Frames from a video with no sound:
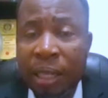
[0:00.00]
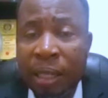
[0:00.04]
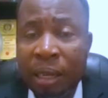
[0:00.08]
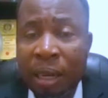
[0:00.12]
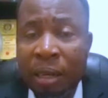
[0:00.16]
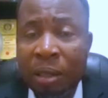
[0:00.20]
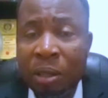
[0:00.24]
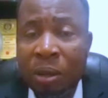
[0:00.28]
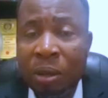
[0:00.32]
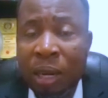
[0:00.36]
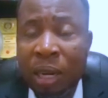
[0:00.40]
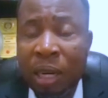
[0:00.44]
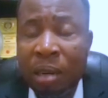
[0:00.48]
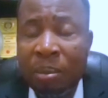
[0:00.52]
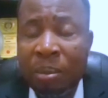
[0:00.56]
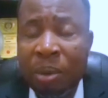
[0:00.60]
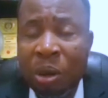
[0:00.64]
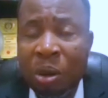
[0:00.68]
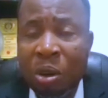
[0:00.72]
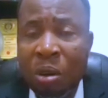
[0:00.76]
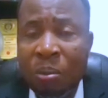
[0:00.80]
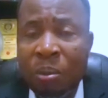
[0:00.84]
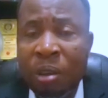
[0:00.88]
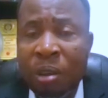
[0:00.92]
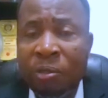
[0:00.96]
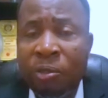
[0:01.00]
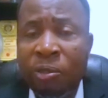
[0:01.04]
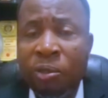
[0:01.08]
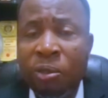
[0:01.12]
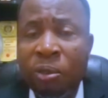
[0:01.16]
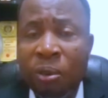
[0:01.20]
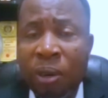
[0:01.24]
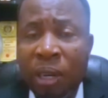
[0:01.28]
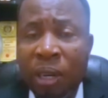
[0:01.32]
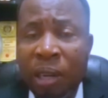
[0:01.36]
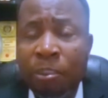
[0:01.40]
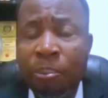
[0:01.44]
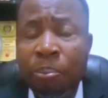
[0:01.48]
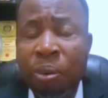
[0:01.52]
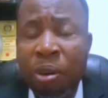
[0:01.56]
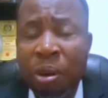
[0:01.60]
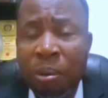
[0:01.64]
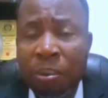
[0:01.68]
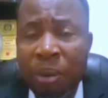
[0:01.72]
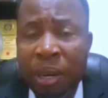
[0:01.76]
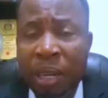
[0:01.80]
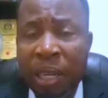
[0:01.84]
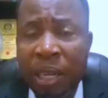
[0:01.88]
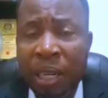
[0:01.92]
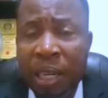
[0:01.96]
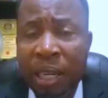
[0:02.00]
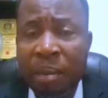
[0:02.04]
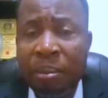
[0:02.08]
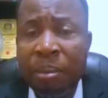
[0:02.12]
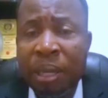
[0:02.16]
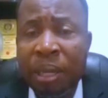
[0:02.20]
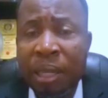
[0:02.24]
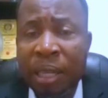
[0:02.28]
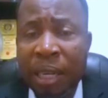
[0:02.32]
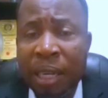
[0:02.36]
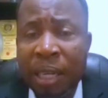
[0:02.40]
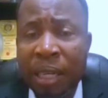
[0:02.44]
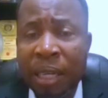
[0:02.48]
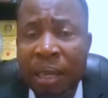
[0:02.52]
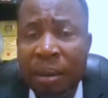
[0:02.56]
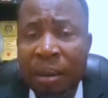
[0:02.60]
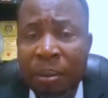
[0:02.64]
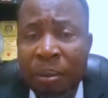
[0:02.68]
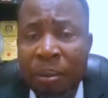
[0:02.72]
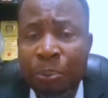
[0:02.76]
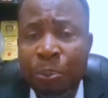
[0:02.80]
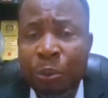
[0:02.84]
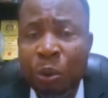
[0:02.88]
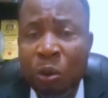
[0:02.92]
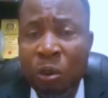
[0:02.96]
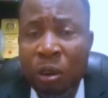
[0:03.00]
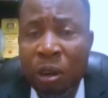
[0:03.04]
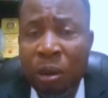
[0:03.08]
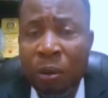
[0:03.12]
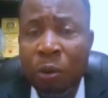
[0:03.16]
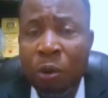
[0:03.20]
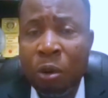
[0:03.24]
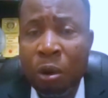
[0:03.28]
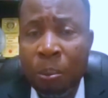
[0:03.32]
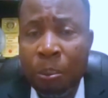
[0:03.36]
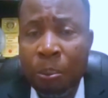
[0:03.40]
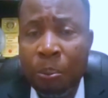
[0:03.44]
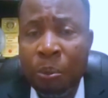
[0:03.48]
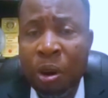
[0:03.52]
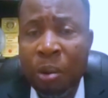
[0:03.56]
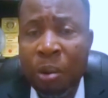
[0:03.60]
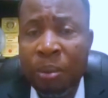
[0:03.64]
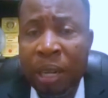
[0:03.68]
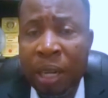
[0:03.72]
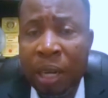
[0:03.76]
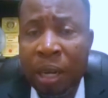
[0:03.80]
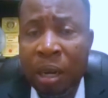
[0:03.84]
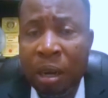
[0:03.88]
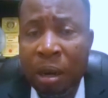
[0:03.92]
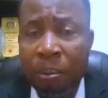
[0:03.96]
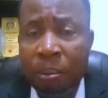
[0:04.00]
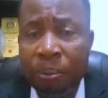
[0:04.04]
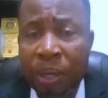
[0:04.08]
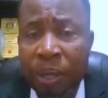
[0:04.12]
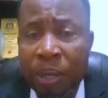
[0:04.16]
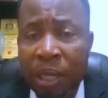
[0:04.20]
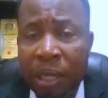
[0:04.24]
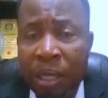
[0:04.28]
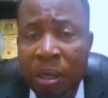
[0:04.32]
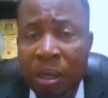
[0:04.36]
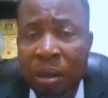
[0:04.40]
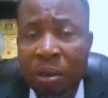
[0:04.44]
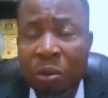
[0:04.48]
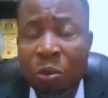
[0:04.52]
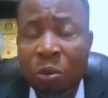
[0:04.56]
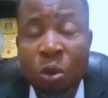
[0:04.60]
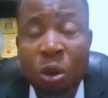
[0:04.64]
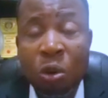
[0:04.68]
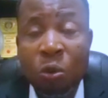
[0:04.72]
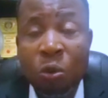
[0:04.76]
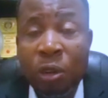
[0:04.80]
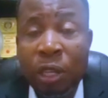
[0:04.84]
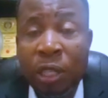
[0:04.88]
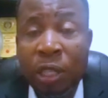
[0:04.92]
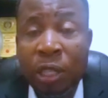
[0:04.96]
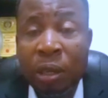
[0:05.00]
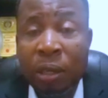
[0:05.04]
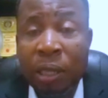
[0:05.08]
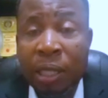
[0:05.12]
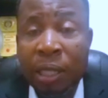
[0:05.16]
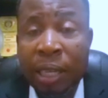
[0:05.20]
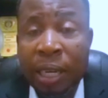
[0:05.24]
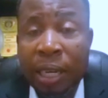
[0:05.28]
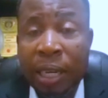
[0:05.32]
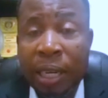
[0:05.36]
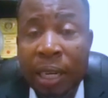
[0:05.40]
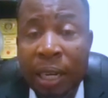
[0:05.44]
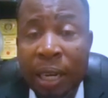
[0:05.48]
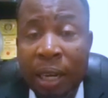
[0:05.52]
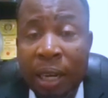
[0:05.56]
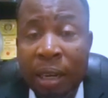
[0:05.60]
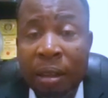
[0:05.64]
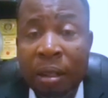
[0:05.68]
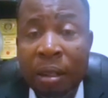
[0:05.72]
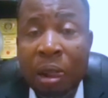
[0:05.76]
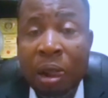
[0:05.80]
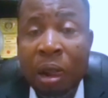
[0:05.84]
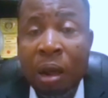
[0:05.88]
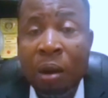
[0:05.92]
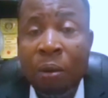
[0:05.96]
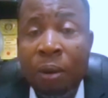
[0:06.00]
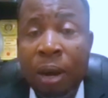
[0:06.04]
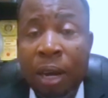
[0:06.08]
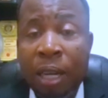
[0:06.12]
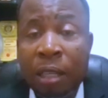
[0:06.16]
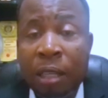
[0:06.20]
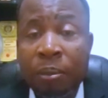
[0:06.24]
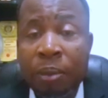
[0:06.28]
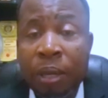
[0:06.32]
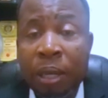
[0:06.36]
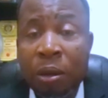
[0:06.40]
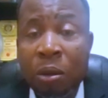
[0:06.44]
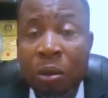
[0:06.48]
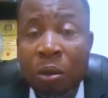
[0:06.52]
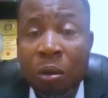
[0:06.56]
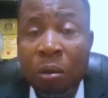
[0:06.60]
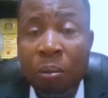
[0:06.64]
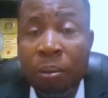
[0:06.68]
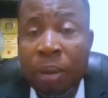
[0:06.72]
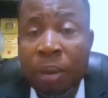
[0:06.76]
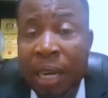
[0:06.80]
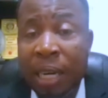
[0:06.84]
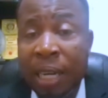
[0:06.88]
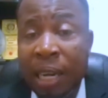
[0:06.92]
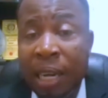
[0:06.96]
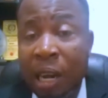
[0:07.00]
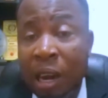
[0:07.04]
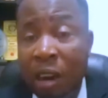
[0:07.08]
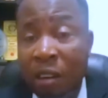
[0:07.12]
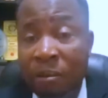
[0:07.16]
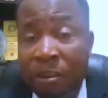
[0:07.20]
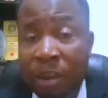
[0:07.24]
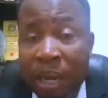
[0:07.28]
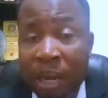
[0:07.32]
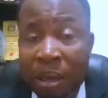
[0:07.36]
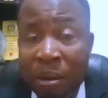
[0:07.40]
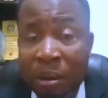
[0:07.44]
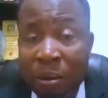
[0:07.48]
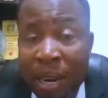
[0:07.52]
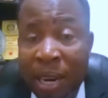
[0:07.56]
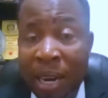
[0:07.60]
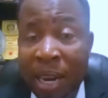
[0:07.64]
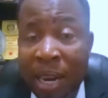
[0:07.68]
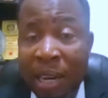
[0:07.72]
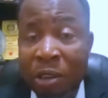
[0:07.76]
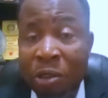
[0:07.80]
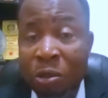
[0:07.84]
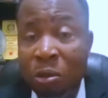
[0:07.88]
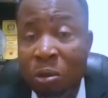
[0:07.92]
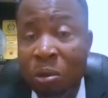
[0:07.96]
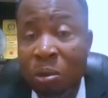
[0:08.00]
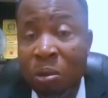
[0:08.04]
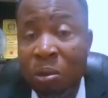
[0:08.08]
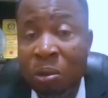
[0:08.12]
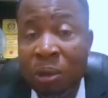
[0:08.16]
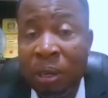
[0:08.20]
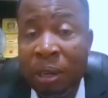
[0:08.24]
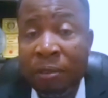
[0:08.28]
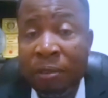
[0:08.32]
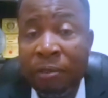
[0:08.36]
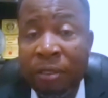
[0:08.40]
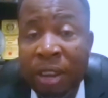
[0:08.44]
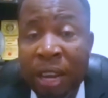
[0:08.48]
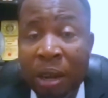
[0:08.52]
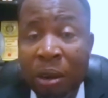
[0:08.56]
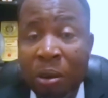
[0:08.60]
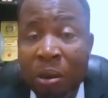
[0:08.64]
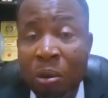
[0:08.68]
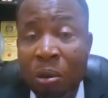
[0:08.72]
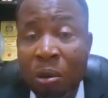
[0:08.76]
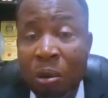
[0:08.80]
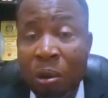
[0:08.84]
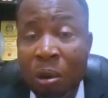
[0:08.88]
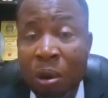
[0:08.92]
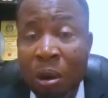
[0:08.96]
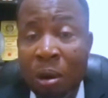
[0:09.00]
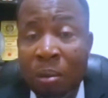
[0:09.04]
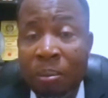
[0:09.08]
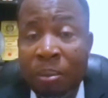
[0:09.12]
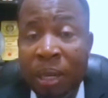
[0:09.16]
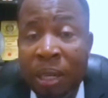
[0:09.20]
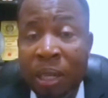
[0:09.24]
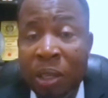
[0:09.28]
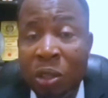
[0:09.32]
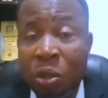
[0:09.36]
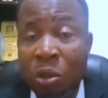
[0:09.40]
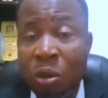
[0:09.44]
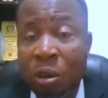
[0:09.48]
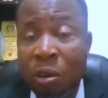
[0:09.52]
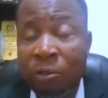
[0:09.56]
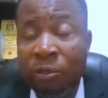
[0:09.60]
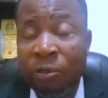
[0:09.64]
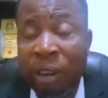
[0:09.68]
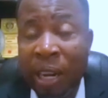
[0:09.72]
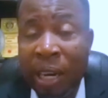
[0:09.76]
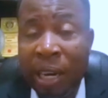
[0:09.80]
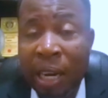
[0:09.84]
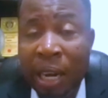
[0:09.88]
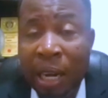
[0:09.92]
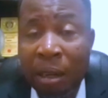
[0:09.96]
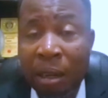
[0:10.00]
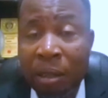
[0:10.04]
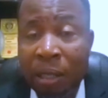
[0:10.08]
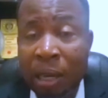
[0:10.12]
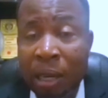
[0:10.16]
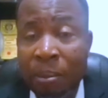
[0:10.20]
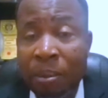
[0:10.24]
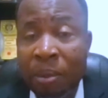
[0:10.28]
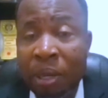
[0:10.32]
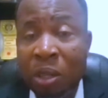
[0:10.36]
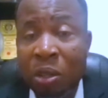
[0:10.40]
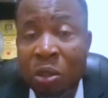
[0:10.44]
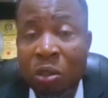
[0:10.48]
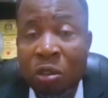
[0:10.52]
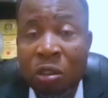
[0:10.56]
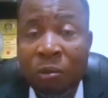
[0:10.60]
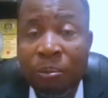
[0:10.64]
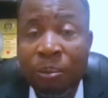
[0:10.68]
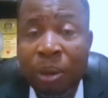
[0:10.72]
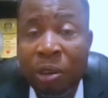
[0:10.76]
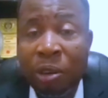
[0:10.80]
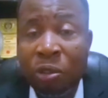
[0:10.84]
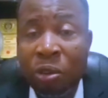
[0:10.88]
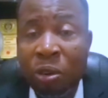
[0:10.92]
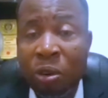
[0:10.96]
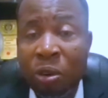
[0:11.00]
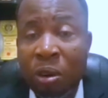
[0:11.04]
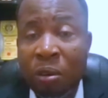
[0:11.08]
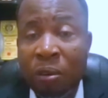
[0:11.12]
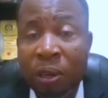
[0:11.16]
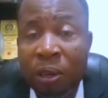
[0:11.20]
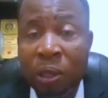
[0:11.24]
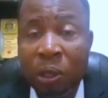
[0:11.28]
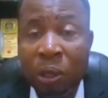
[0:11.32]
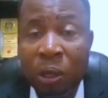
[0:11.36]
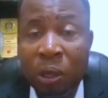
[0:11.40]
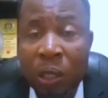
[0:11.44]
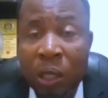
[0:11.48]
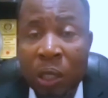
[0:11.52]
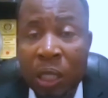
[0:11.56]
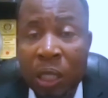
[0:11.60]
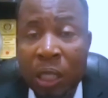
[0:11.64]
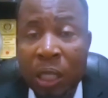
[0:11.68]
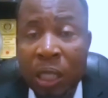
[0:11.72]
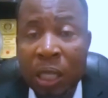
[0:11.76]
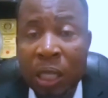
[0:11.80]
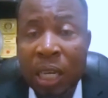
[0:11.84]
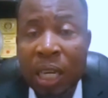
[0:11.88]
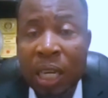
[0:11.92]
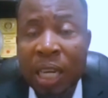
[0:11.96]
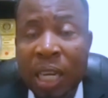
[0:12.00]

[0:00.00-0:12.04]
and so that they become a fully public limited, fully public company, not what we obtain now, where it's being owned by the government, whether through the vehicle called Ministry of Finance or Ministry of Petroleum Resources.